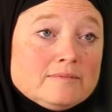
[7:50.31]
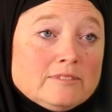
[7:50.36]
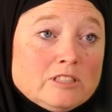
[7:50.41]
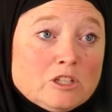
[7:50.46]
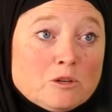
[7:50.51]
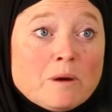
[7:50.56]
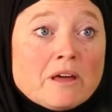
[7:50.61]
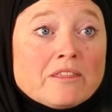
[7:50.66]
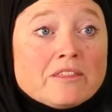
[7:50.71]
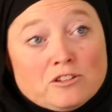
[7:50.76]

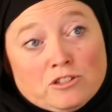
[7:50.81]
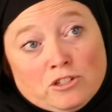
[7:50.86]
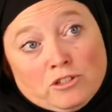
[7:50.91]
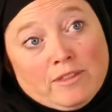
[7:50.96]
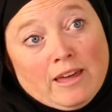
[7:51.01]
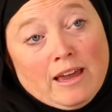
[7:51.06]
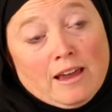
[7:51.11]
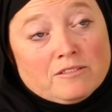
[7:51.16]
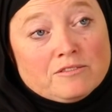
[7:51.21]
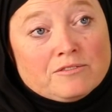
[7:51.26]
their mother
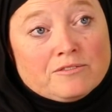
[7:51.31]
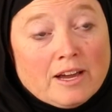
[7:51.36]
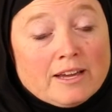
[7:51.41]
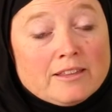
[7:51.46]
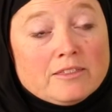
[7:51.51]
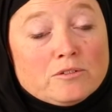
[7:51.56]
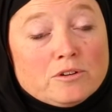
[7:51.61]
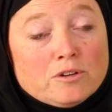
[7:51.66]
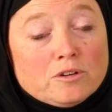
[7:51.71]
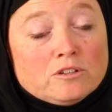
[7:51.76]
do that,
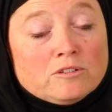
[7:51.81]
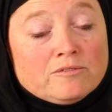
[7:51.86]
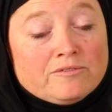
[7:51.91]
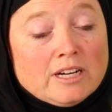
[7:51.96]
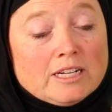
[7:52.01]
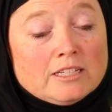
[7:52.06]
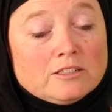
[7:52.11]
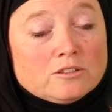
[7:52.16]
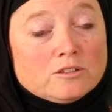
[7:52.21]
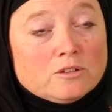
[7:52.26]
find, their own,
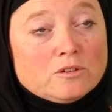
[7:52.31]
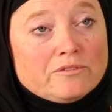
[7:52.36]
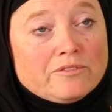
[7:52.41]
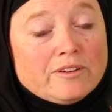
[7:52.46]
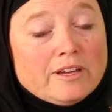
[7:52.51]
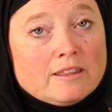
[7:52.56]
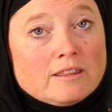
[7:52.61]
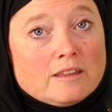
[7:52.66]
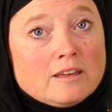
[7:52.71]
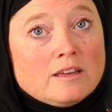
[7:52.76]
find her own
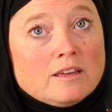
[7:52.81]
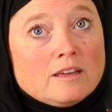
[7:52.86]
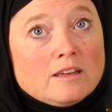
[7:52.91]
faith.